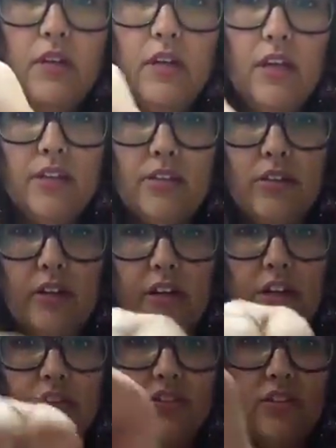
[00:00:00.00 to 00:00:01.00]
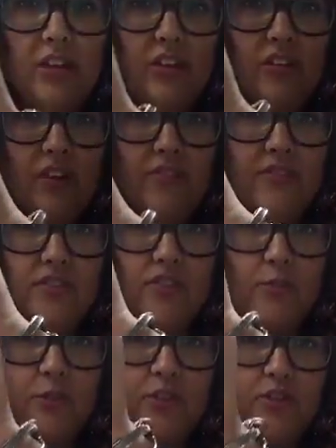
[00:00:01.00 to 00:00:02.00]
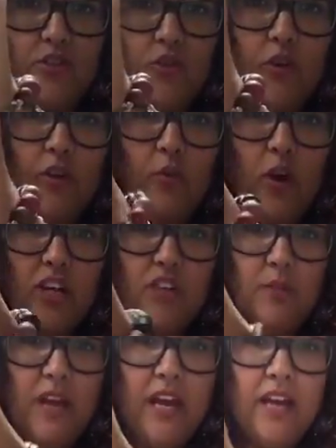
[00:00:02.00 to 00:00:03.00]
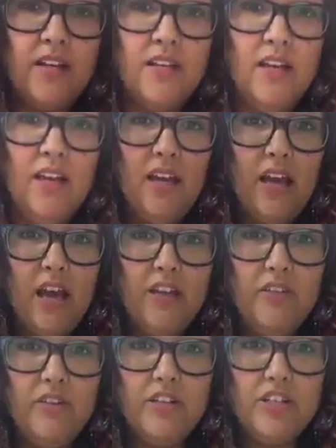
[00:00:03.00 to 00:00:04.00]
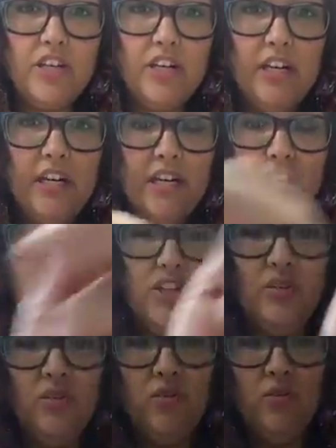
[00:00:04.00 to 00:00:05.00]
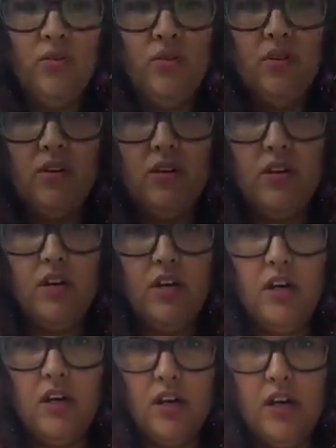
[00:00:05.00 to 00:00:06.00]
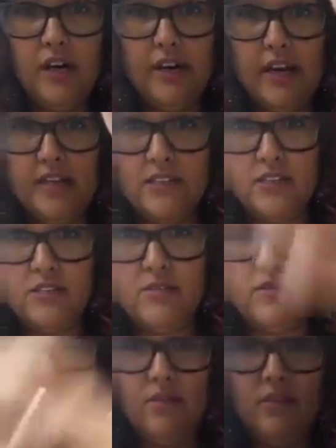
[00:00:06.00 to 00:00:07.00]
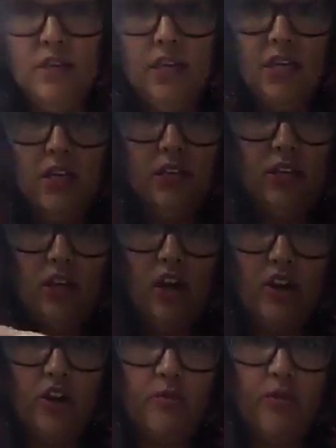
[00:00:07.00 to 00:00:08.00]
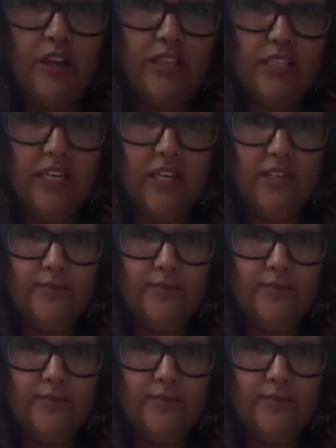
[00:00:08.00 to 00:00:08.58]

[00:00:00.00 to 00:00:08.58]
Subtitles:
And so there you go. So now you have the super shorter watch band, and you can turn it into a nice longer bracelet.